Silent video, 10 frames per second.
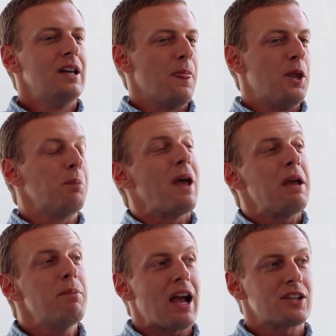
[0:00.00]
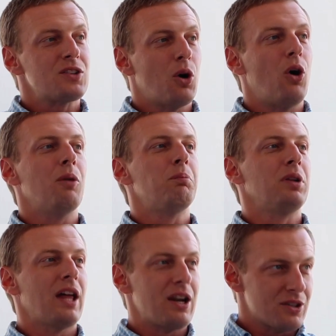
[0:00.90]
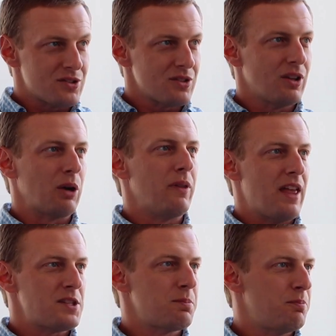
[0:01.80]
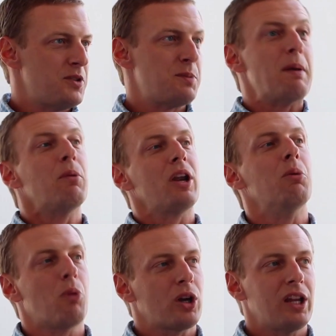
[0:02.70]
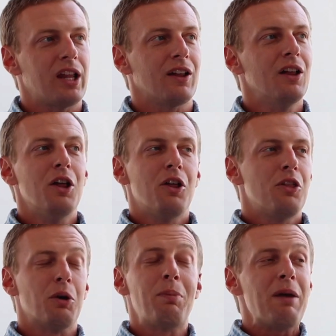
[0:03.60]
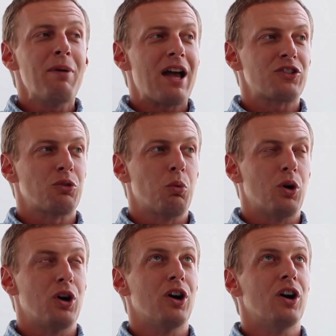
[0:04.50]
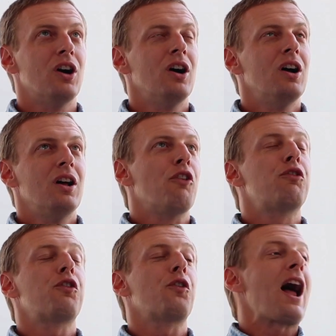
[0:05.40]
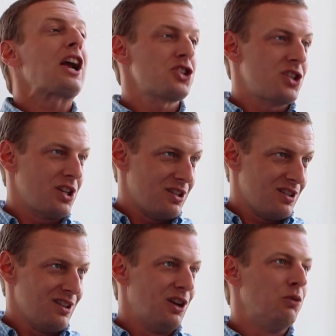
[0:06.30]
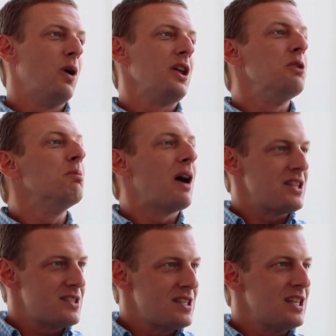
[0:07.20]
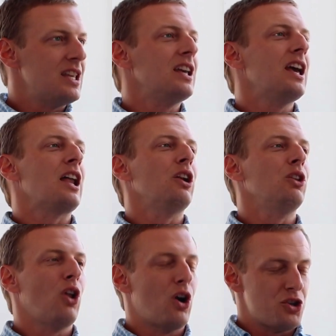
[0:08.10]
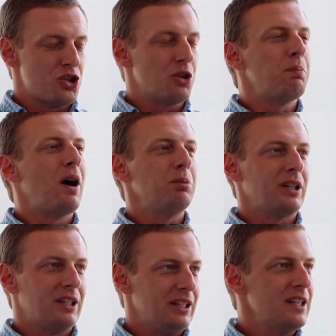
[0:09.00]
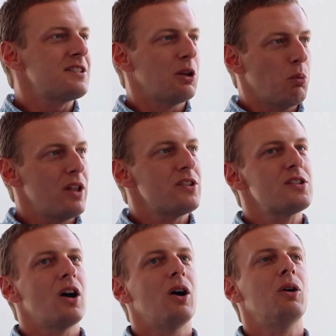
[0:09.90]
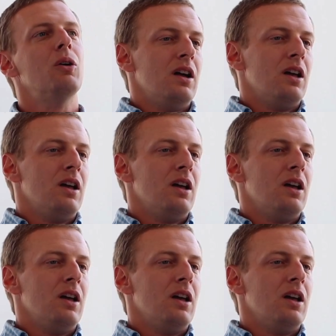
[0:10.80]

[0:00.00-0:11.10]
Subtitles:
Their paybacks on players, like when they spent money on marketing, their paybacks were a fraction of what you might see at a larger publicly listed one. So